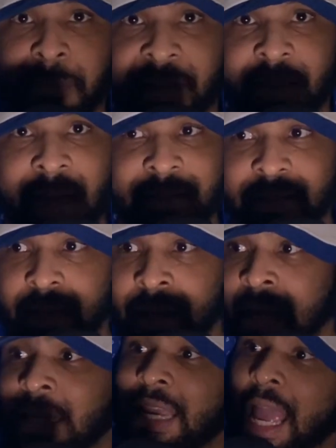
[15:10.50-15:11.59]
Bethesda.
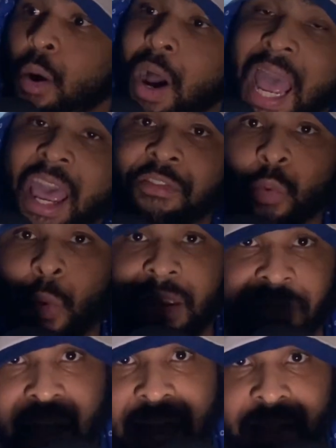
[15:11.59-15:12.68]
Now I have to wait
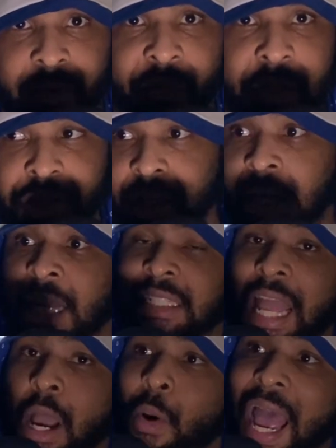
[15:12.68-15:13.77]
for Activision.
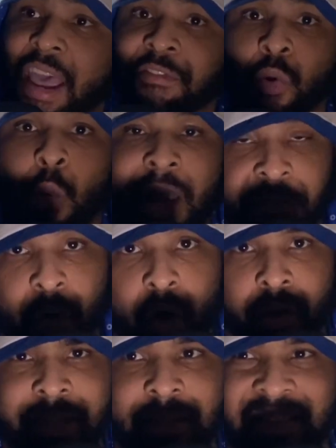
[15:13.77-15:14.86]
Now I have to wait for
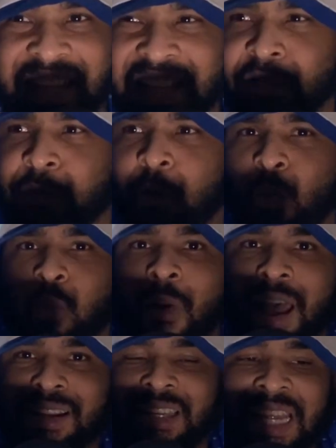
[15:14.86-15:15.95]
all these things. For
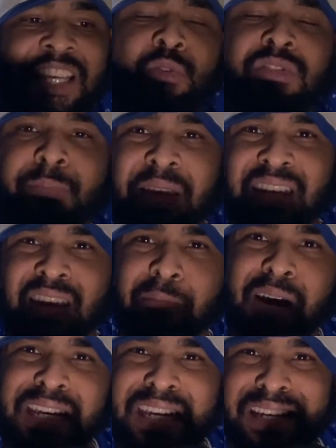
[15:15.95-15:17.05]
what? Didn't you spend your
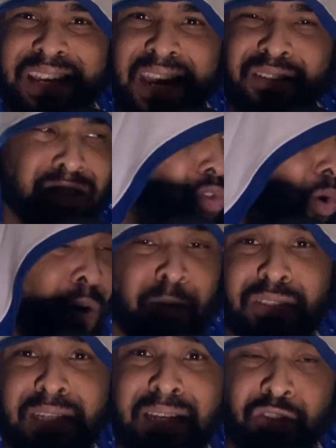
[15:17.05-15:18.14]
money
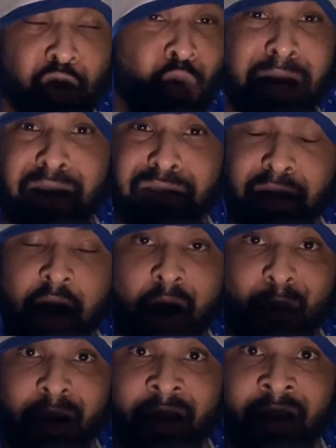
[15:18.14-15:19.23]
almost a year, 2 years
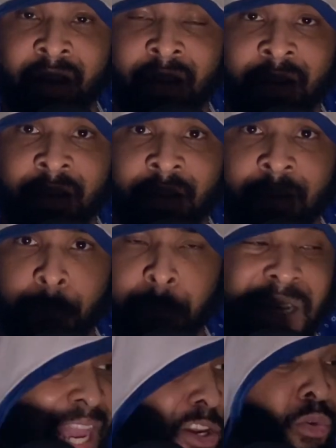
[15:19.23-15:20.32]
ago?
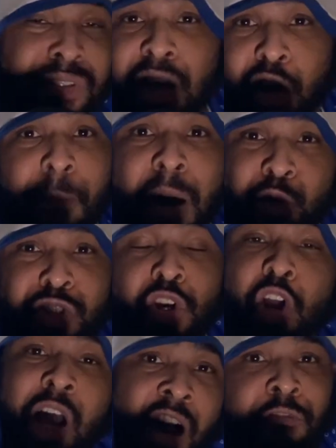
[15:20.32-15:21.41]
But now you talking about you're
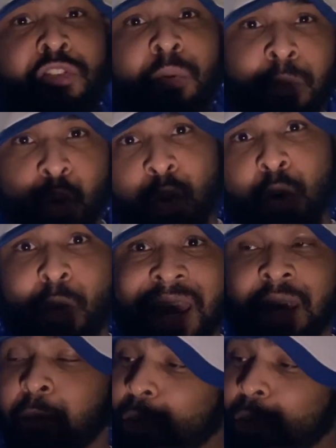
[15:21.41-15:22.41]
comfortable with waiting.